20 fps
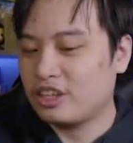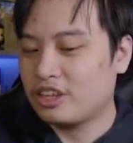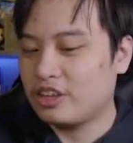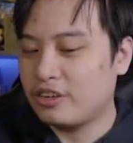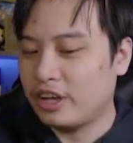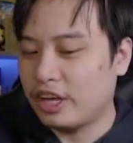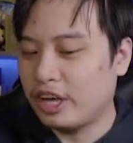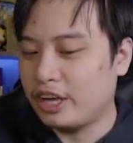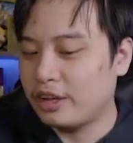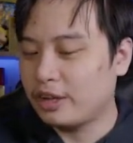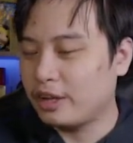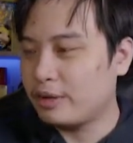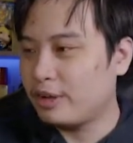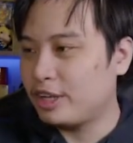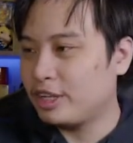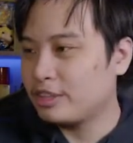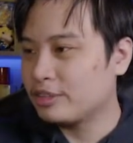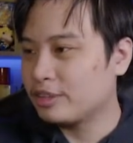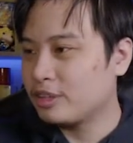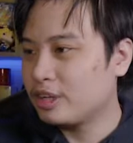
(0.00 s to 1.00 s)
Okay, come
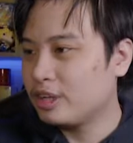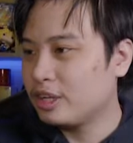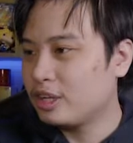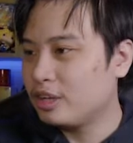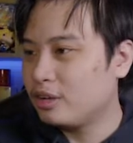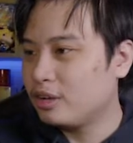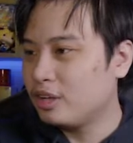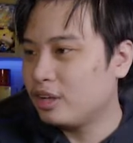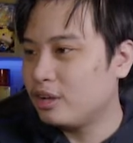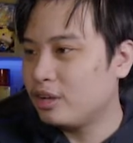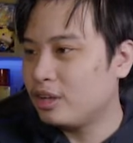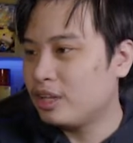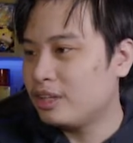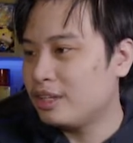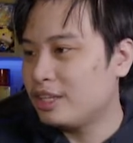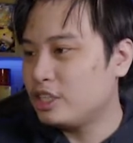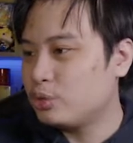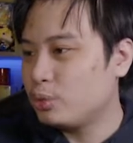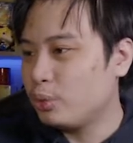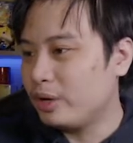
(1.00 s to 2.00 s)
on. At
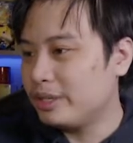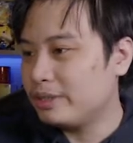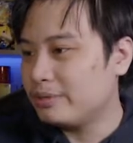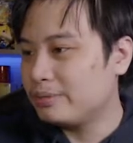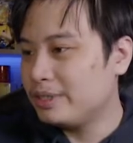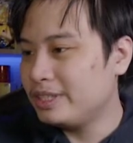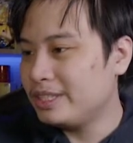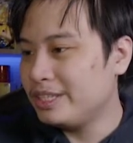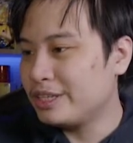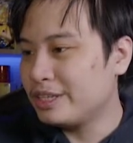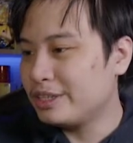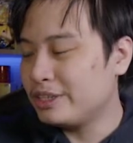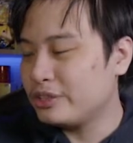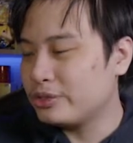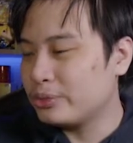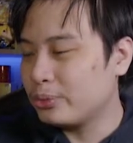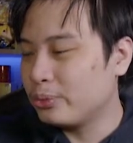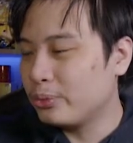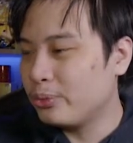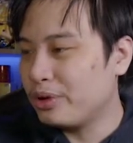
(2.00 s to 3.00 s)
least one. We need at
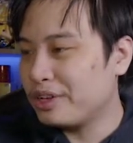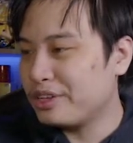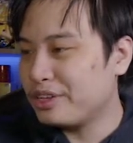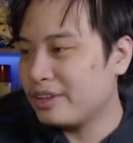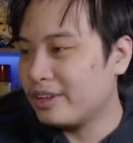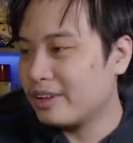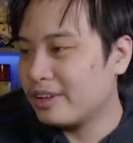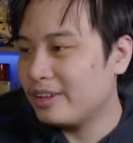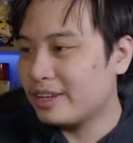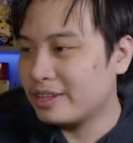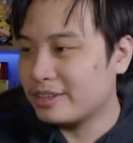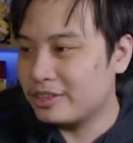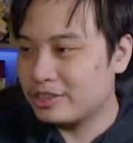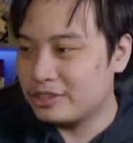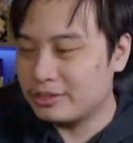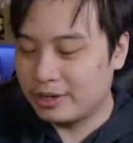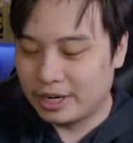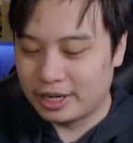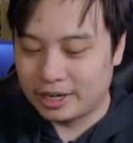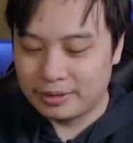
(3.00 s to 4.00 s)
least one
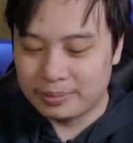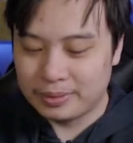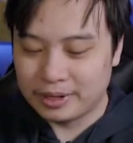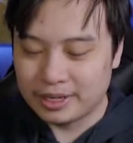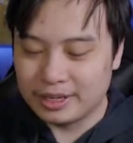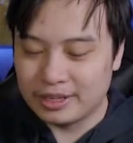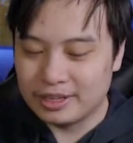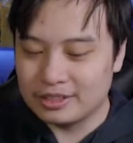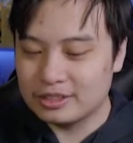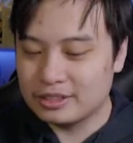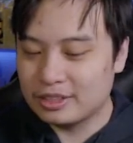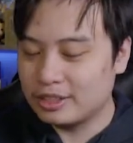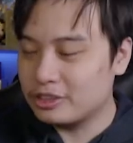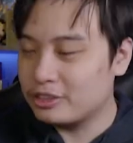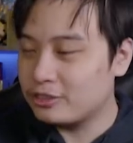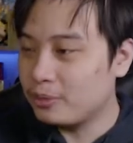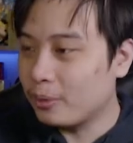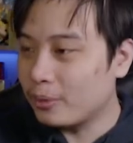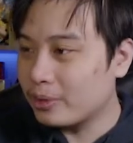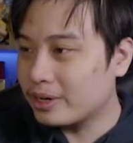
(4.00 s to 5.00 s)
Collector's Rare, because there's
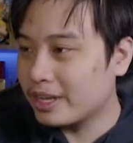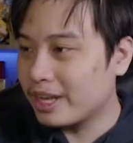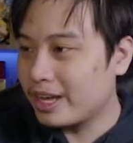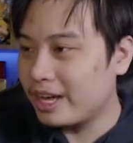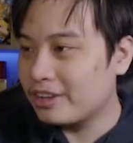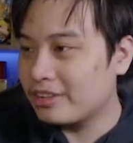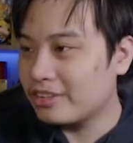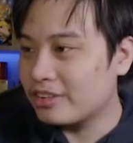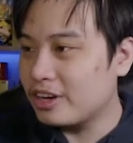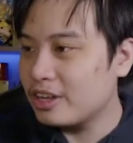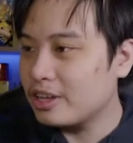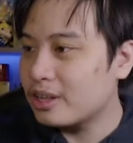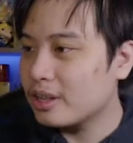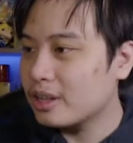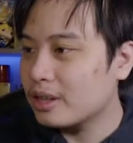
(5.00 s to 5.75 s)
4 in a case, right?